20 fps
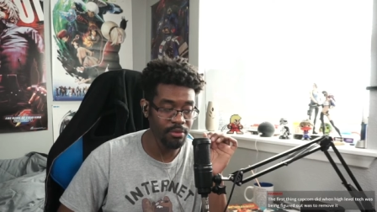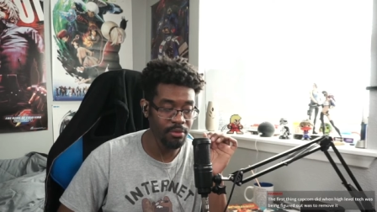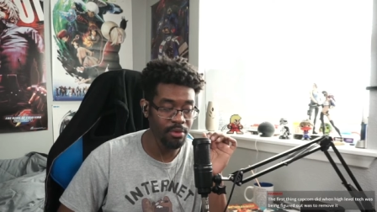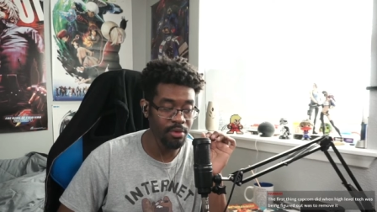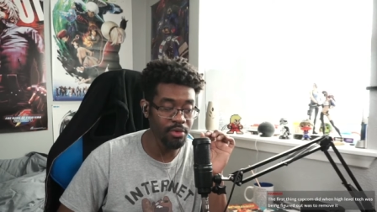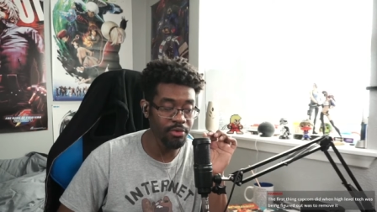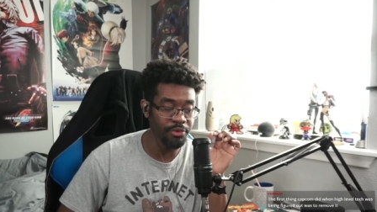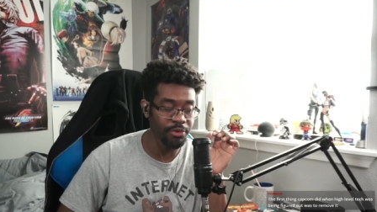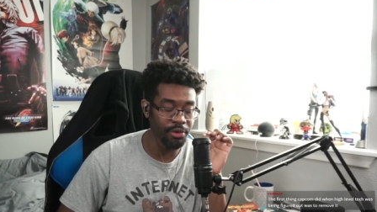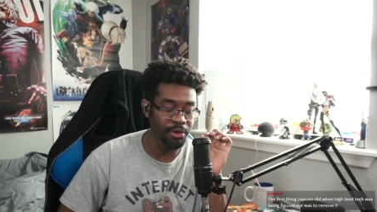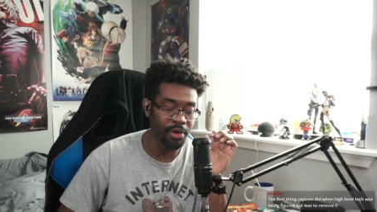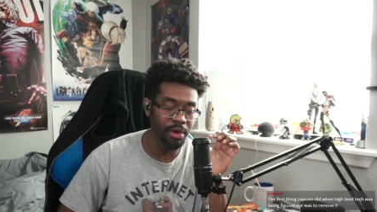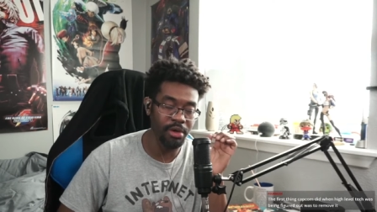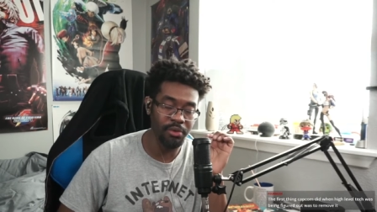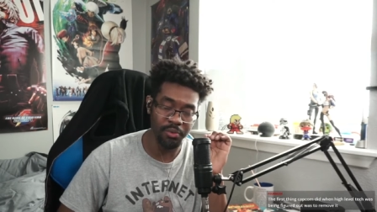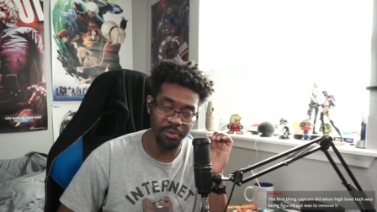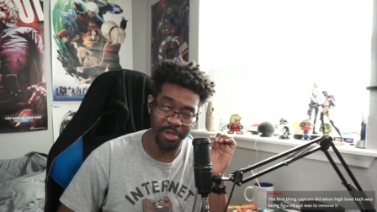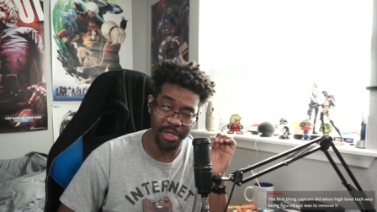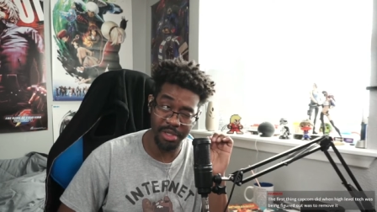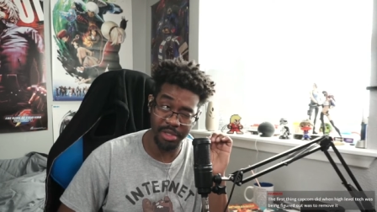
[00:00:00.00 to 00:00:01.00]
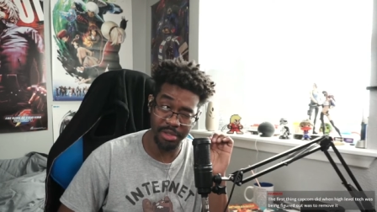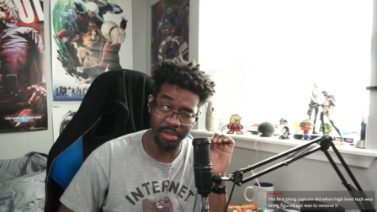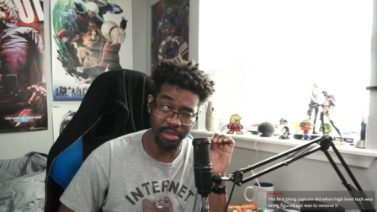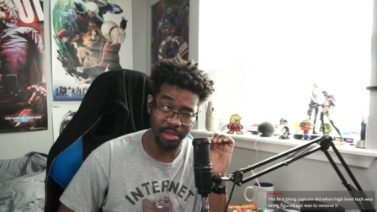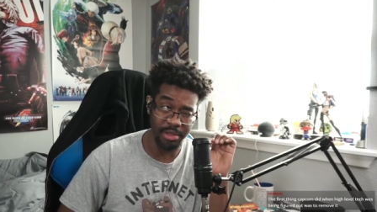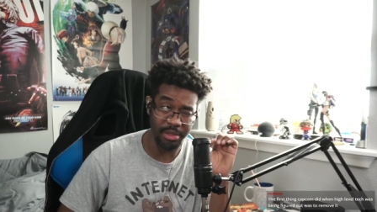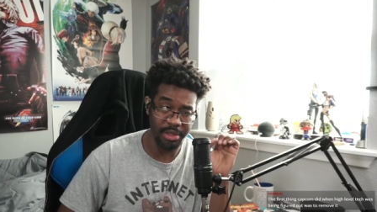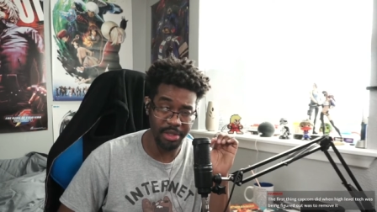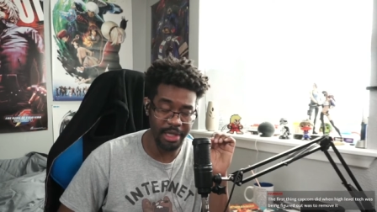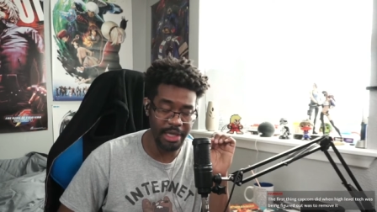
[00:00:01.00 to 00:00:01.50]
overall win
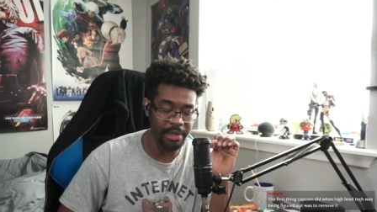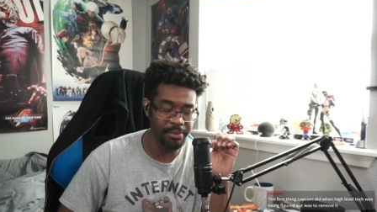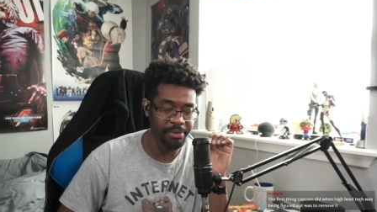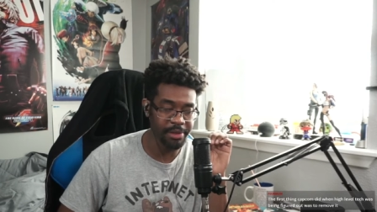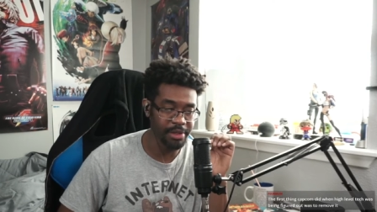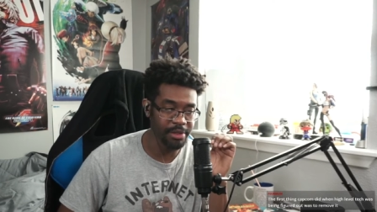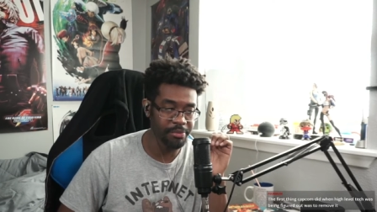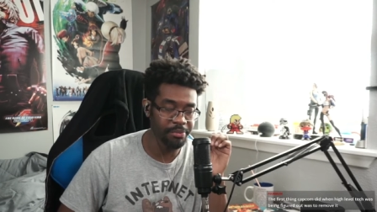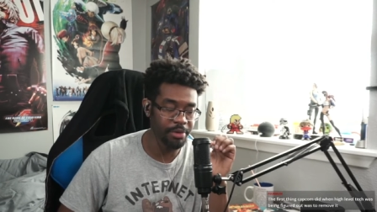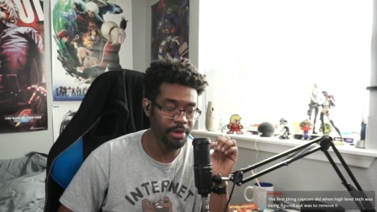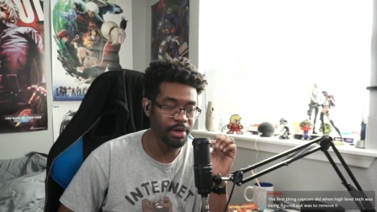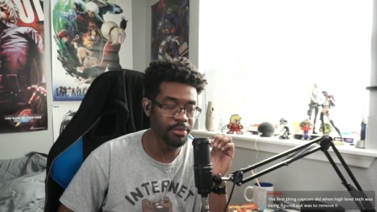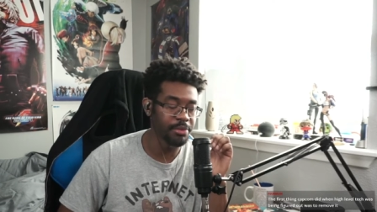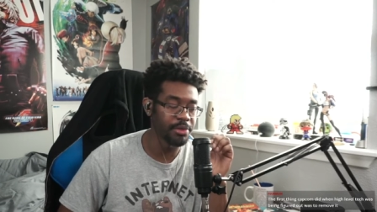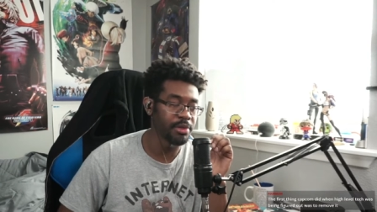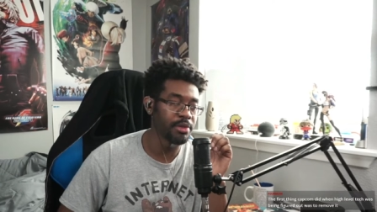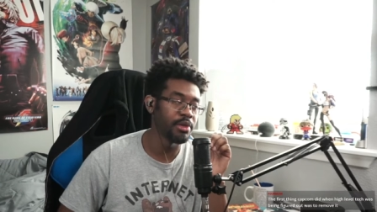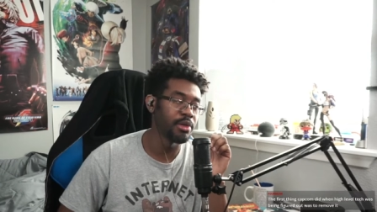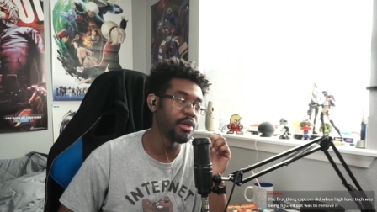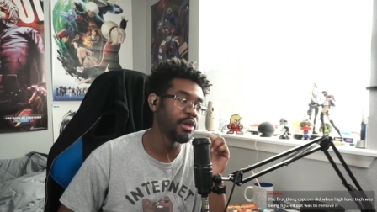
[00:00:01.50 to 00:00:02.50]
in the gameplay department,